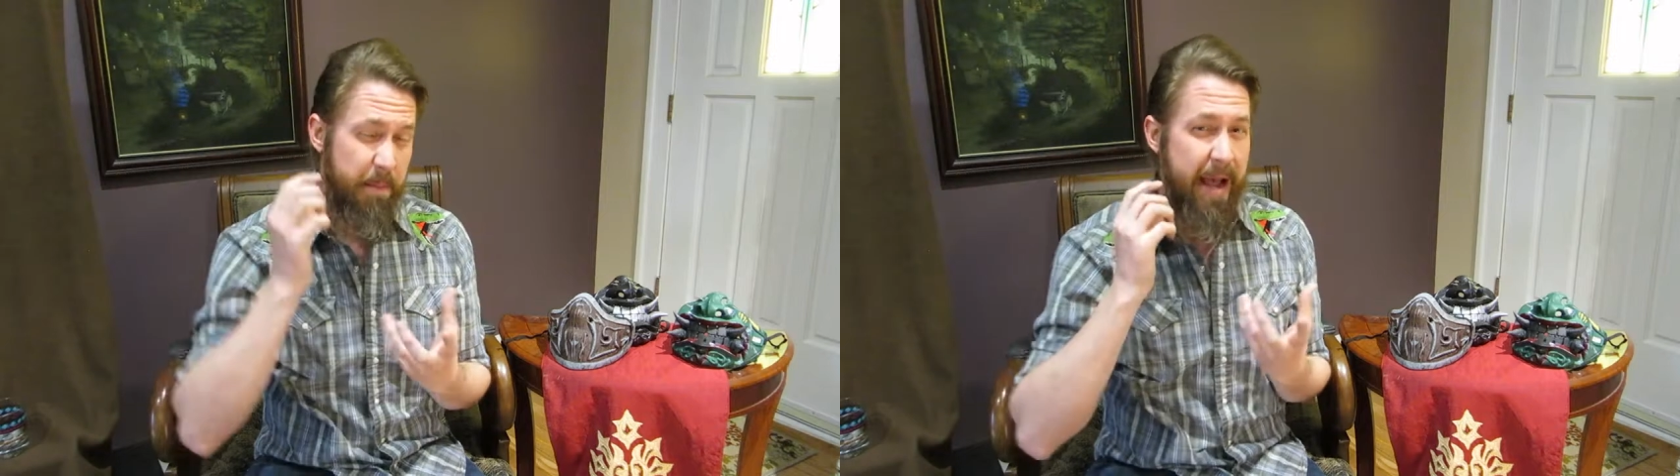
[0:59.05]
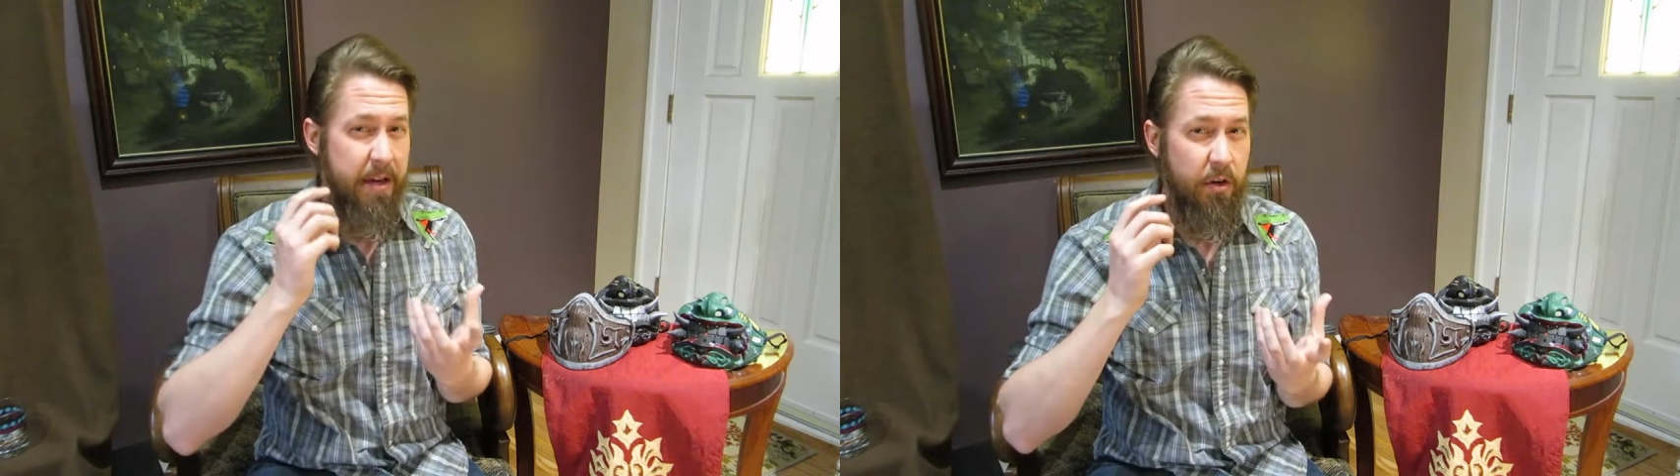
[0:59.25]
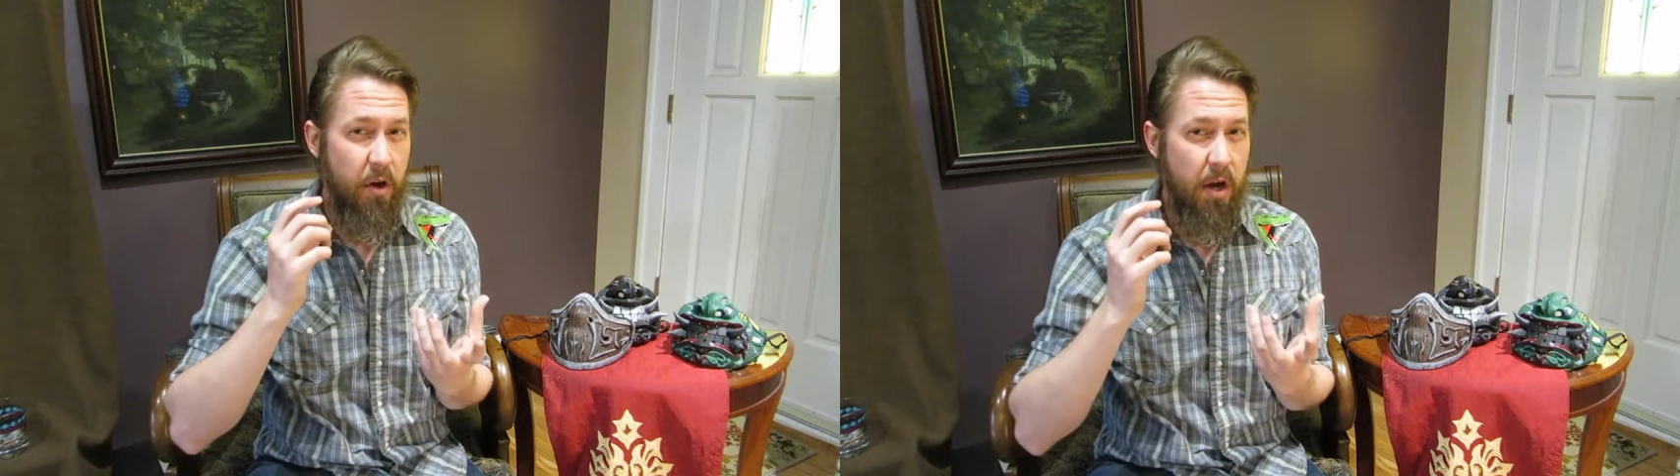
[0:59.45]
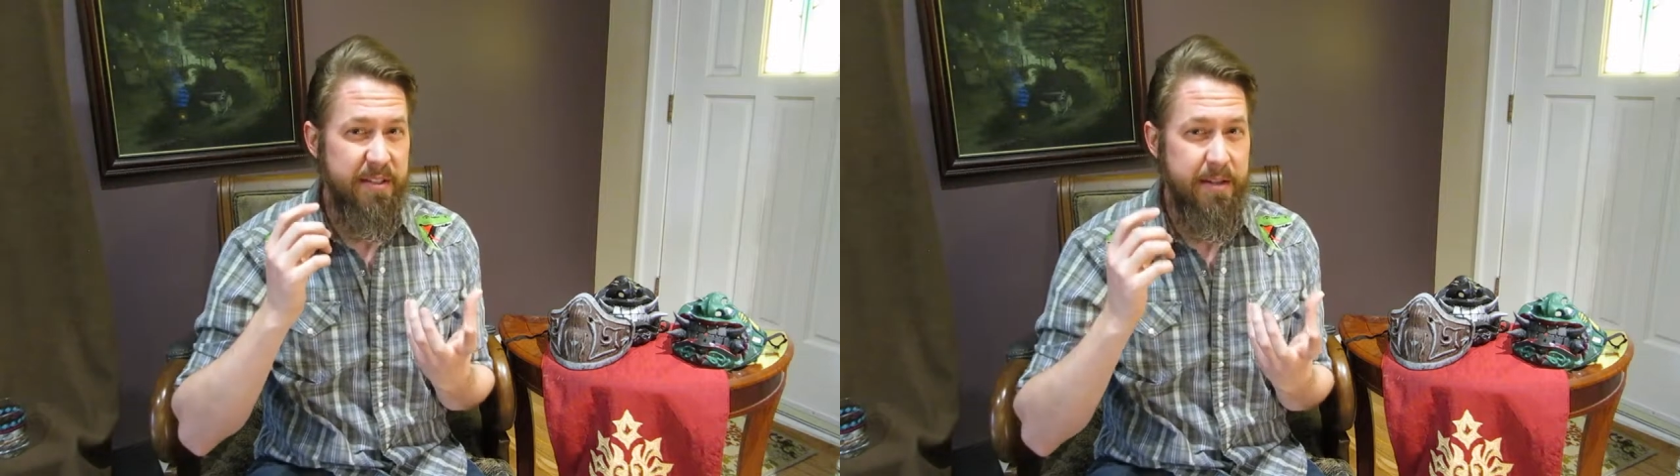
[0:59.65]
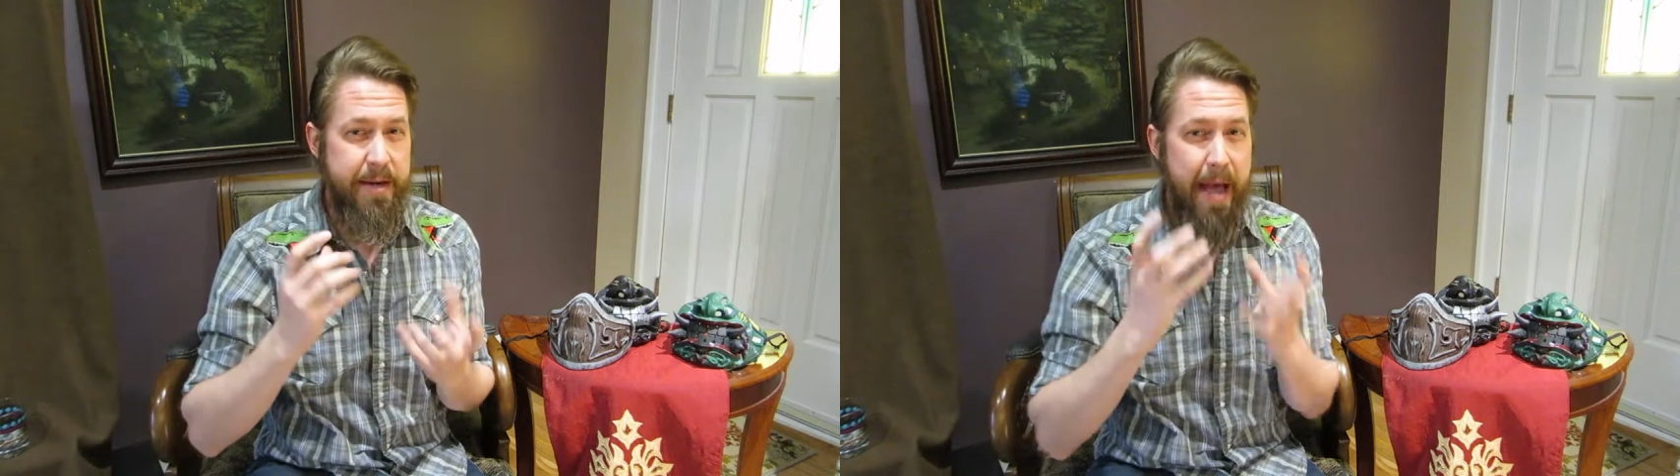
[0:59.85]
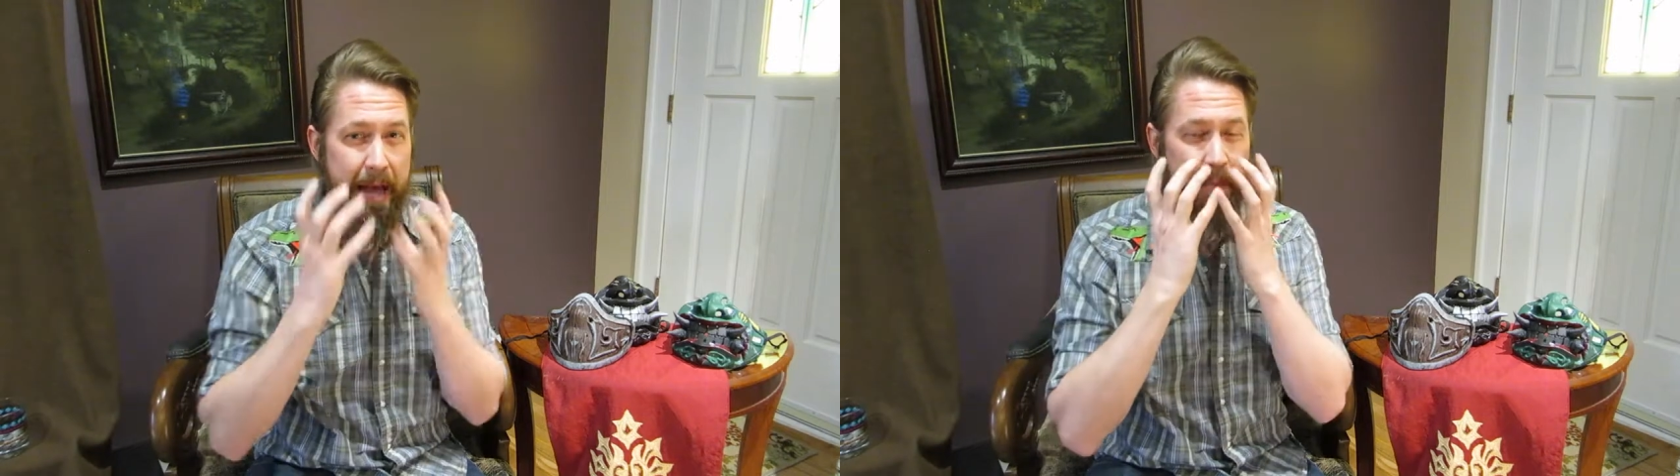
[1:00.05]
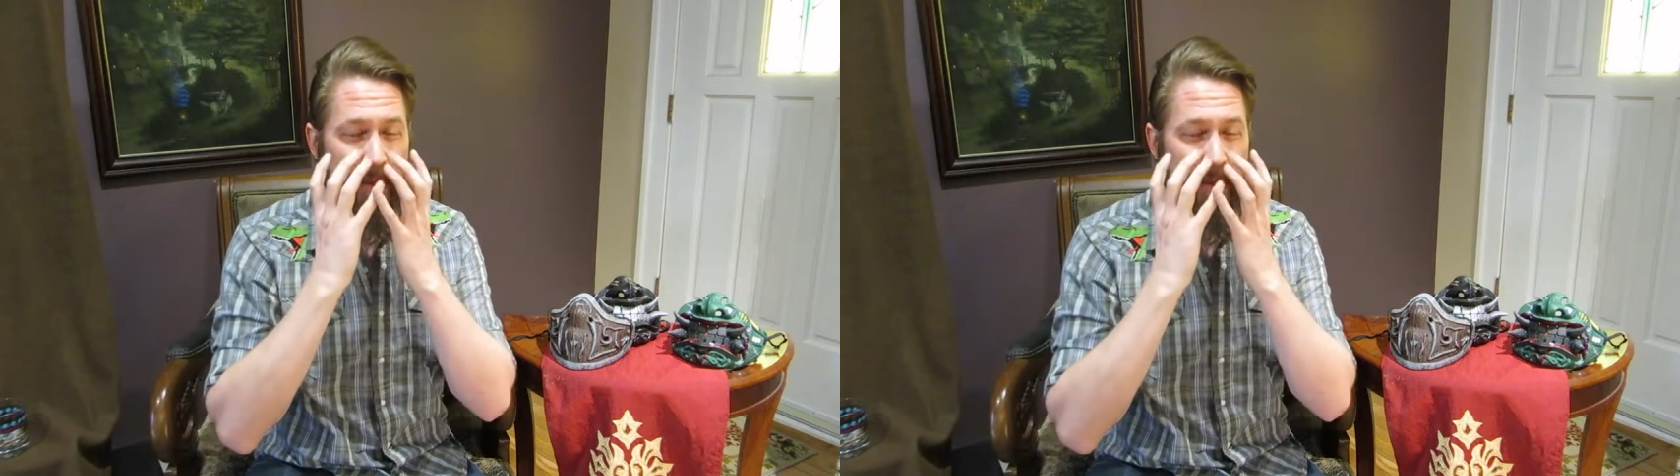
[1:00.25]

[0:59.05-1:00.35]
band across the neck,